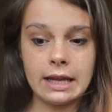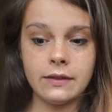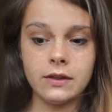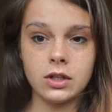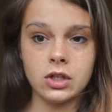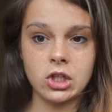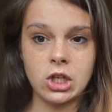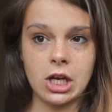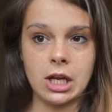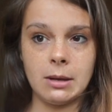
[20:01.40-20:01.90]
in
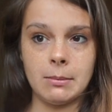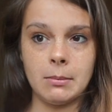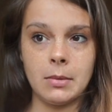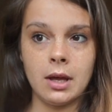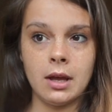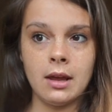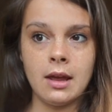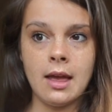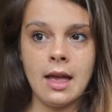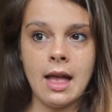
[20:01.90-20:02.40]
the
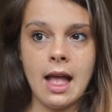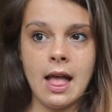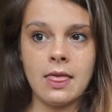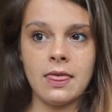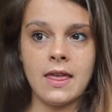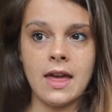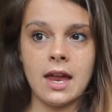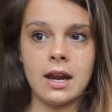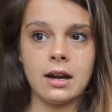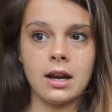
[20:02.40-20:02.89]
gym,
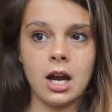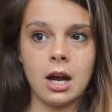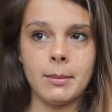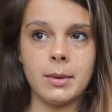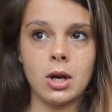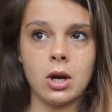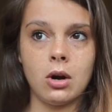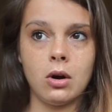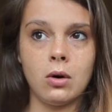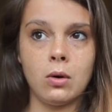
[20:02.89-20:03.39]
and then
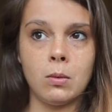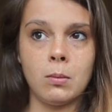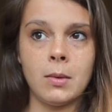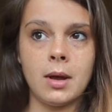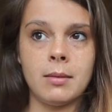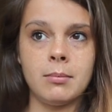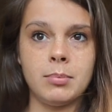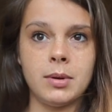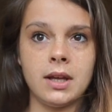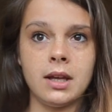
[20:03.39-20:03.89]
coming home
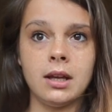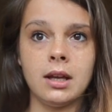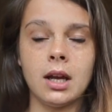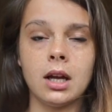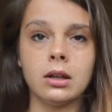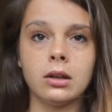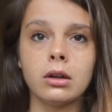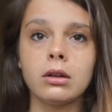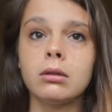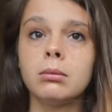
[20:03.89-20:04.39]
and
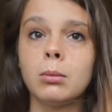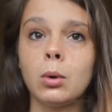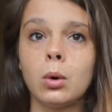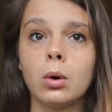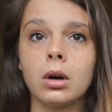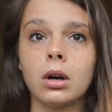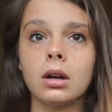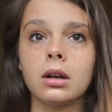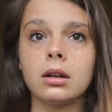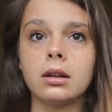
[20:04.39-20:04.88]
being a little
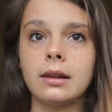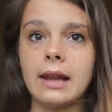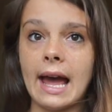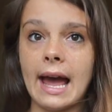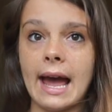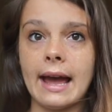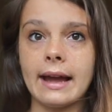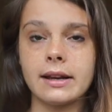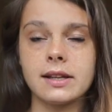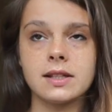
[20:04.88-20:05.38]
more
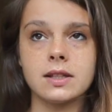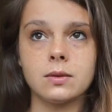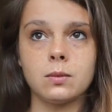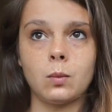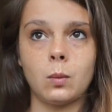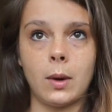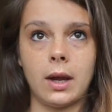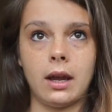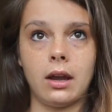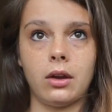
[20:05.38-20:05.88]
lax
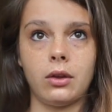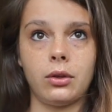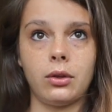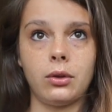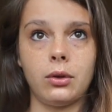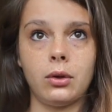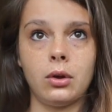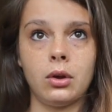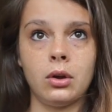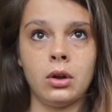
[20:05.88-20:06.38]
with
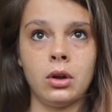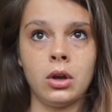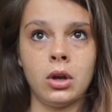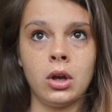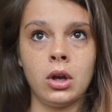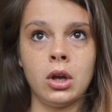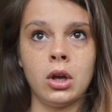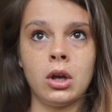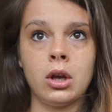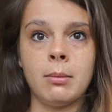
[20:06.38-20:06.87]

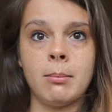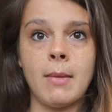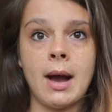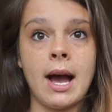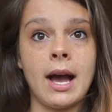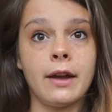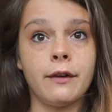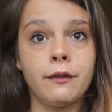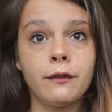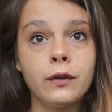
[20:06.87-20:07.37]

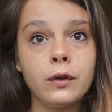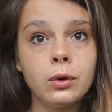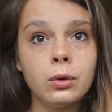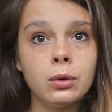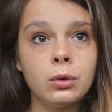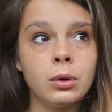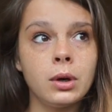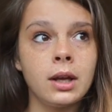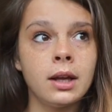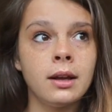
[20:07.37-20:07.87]
my
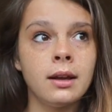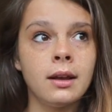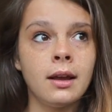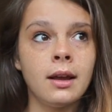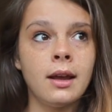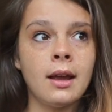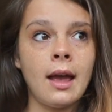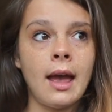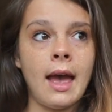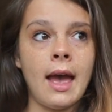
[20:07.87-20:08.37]
food
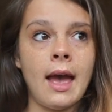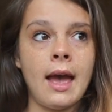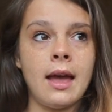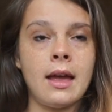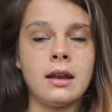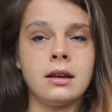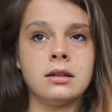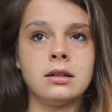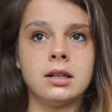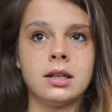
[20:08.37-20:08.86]

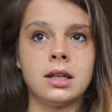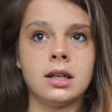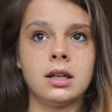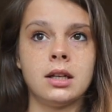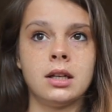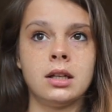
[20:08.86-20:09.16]
and,